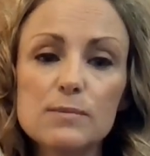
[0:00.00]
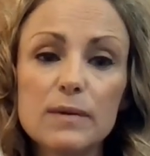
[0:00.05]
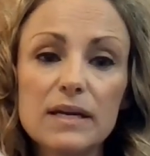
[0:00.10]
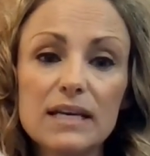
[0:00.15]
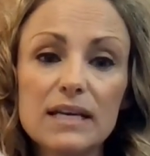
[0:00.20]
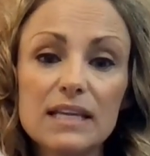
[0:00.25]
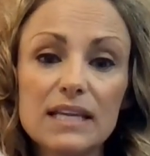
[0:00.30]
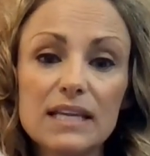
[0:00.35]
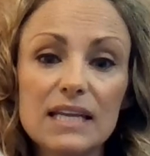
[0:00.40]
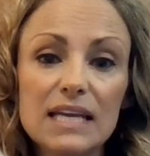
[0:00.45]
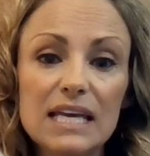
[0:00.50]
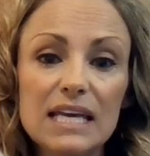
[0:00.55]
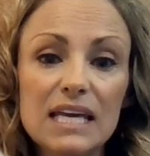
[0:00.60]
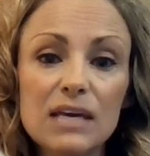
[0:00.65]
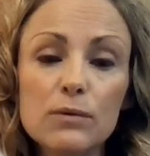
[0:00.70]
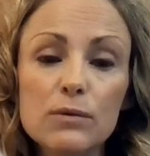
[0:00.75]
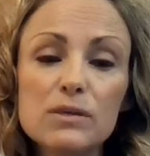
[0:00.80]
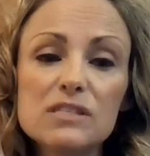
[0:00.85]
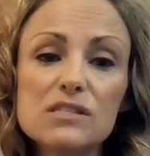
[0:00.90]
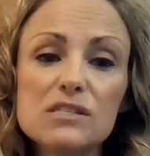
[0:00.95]
But
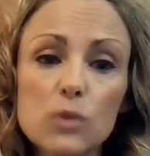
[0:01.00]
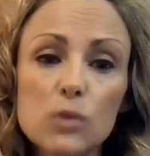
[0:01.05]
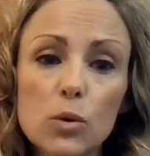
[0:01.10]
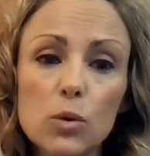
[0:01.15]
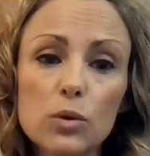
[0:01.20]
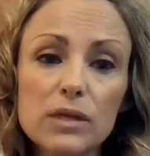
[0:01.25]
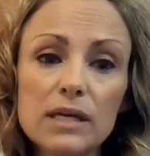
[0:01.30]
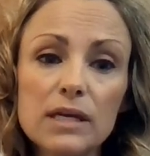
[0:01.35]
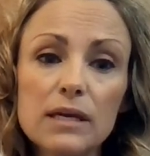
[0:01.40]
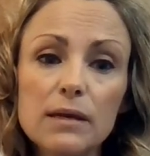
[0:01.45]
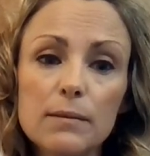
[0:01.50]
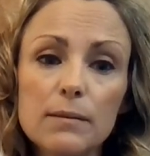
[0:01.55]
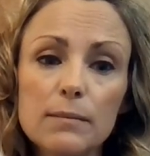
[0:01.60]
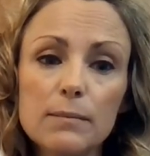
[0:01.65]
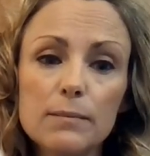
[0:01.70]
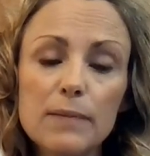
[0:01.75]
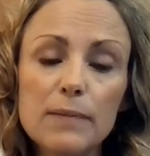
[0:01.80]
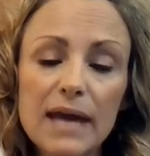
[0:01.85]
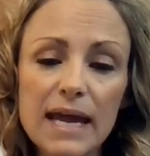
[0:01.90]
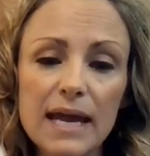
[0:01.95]
he was solely
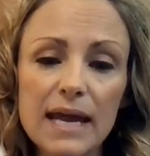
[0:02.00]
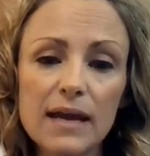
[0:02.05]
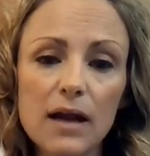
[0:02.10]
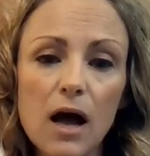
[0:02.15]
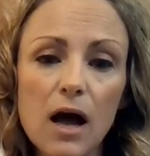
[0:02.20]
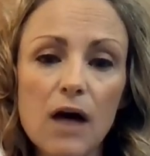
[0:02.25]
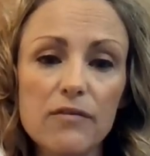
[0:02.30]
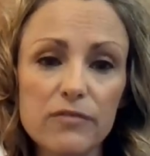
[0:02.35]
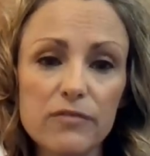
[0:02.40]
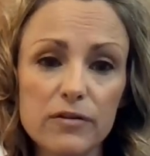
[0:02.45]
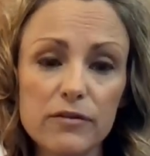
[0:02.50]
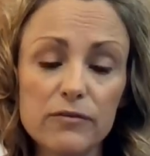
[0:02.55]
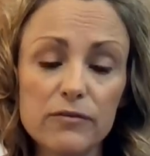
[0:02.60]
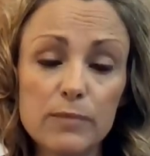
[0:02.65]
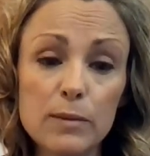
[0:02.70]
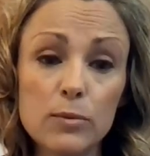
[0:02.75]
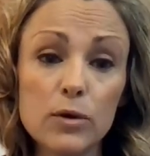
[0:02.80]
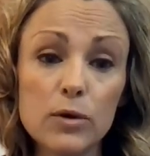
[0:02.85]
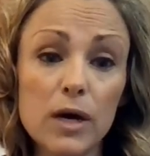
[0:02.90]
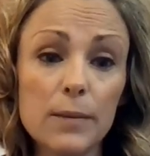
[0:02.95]
paid off of
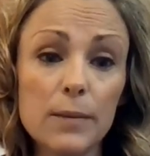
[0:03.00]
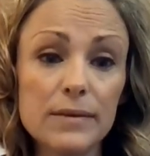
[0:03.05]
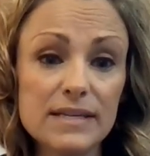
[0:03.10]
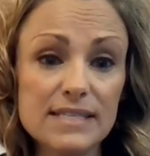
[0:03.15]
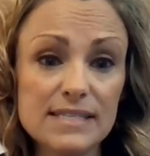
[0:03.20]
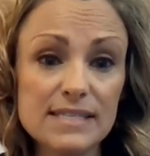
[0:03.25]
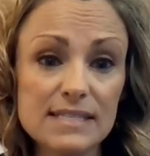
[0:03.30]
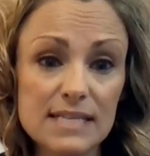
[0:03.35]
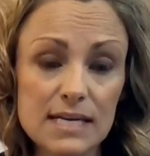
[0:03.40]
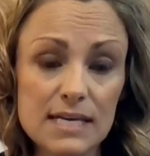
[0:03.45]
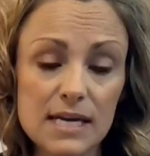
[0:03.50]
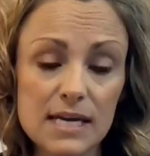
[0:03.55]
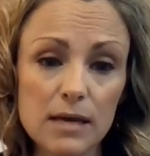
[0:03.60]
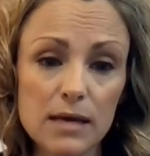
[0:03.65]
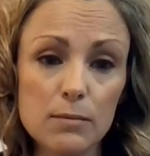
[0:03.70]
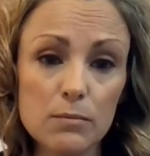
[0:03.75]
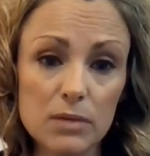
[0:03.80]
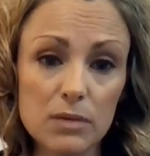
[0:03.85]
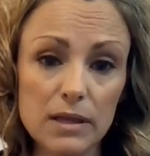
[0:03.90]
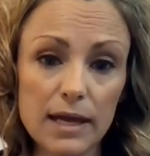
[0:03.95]
people coming to see
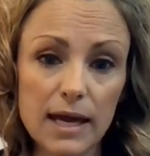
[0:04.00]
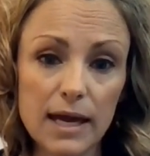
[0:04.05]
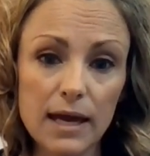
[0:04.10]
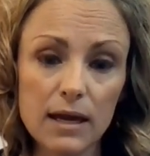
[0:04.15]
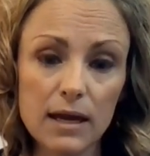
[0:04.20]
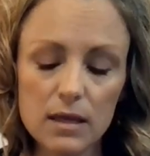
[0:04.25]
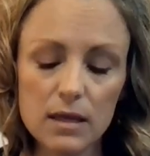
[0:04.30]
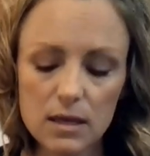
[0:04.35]
him play.